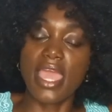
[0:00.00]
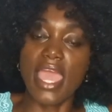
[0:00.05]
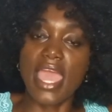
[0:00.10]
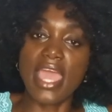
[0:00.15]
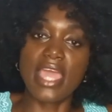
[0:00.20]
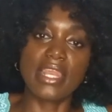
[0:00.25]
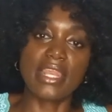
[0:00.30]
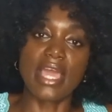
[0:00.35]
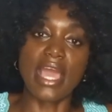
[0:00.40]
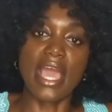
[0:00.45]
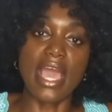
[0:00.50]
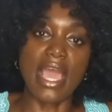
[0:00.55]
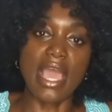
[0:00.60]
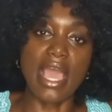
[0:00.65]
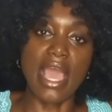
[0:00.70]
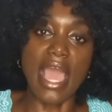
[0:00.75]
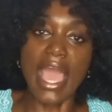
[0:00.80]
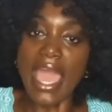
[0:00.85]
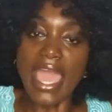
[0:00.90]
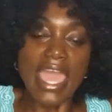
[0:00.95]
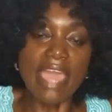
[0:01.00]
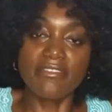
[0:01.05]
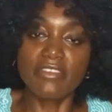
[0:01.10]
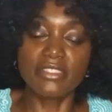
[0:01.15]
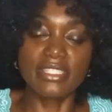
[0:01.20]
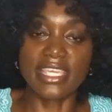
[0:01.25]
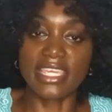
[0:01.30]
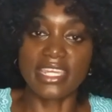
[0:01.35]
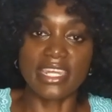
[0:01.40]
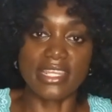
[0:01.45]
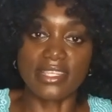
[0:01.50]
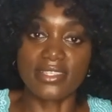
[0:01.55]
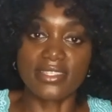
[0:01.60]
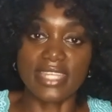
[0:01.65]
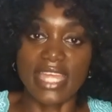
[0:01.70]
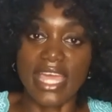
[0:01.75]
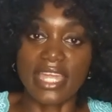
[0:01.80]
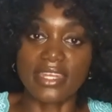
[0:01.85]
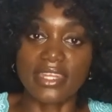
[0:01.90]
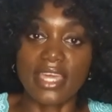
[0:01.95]
And I haven't taken any
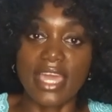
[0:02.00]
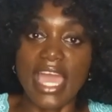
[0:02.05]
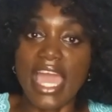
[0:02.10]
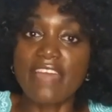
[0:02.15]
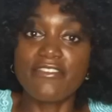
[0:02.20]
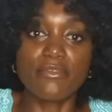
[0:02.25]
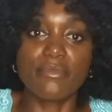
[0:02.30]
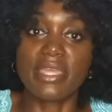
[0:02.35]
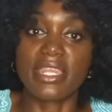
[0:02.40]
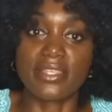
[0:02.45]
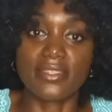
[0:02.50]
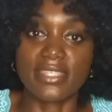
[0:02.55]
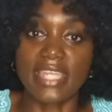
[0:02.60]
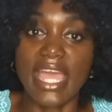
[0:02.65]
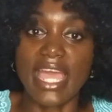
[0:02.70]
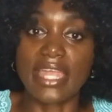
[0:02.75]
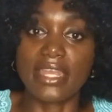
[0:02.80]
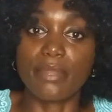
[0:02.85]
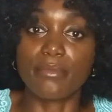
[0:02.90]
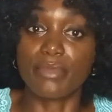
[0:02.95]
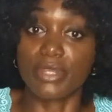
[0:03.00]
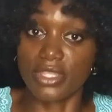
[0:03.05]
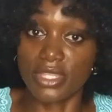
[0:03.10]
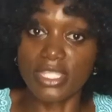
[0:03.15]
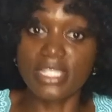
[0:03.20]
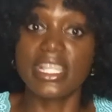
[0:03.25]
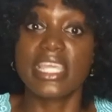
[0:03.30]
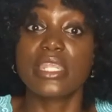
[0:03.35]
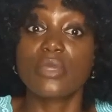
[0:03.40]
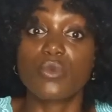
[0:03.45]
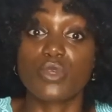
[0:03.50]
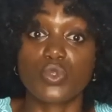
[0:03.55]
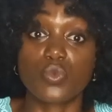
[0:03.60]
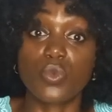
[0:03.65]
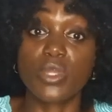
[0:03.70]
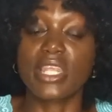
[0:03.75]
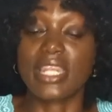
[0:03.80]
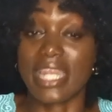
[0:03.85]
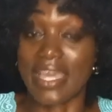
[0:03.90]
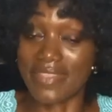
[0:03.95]
stand. I haven't made a stand. But this lady was
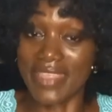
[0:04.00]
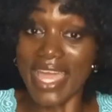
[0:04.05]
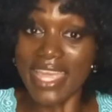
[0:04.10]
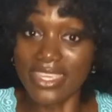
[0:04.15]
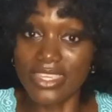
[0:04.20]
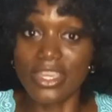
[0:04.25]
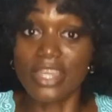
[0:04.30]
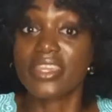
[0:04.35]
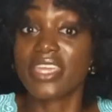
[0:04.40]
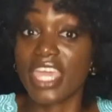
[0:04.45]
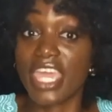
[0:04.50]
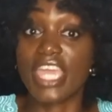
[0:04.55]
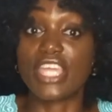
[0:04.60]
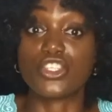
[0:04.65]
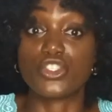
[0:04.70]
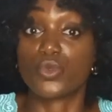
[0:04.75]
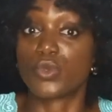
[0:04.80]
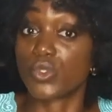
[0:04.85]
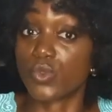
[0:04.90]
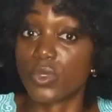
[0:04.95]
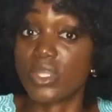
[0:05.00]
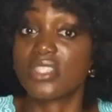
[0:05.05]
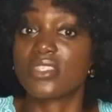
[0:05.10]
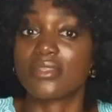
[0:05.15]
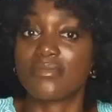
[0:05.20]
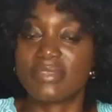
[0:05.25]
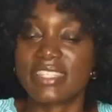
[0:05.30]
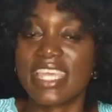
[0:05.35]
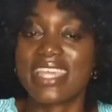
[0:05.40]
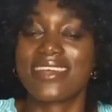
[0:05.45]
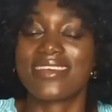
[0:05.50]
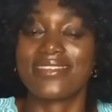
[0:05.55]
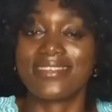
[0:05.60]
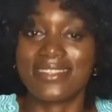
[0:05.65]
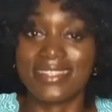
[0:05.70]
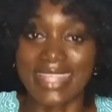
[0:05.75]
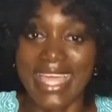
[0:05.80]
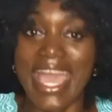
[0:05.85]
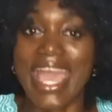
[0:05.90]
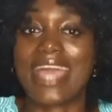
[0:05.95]
willing at that young age, she was willing to take a
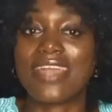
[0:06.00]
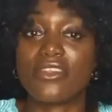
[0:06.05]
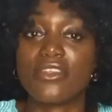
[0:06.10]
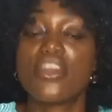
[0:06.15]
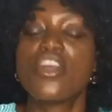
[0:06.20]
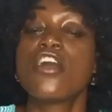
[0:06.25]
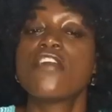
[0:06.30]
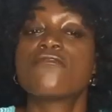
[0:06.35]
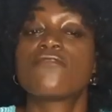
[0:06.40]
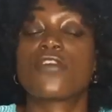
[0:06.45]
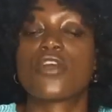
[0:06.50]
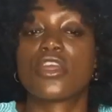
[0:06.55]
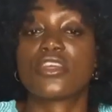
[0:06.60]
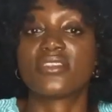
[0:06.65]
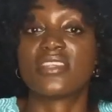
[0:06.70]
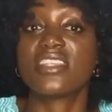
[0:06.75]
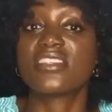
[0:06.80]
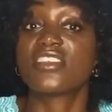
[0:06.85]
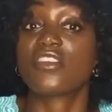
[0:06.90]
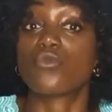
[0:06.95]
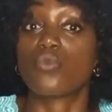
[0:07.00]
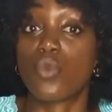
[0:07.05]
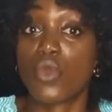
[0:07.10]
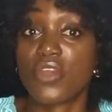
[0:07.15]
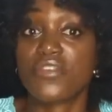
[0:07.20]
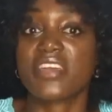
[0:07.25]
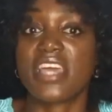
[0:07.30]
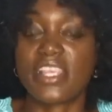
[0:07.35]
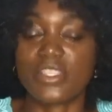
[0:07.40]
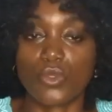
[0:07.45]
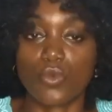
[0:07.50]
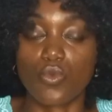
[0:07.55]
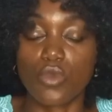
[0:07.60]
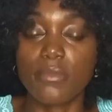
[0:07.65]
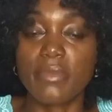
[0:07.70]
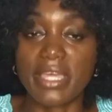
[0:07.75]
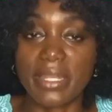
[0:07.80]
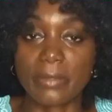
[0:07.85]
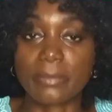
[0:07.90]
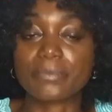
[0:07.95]
stand for her sense of worth as a
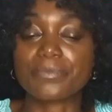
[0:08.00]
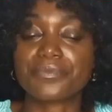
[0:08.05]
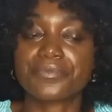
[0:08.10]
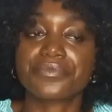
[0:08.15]
woman.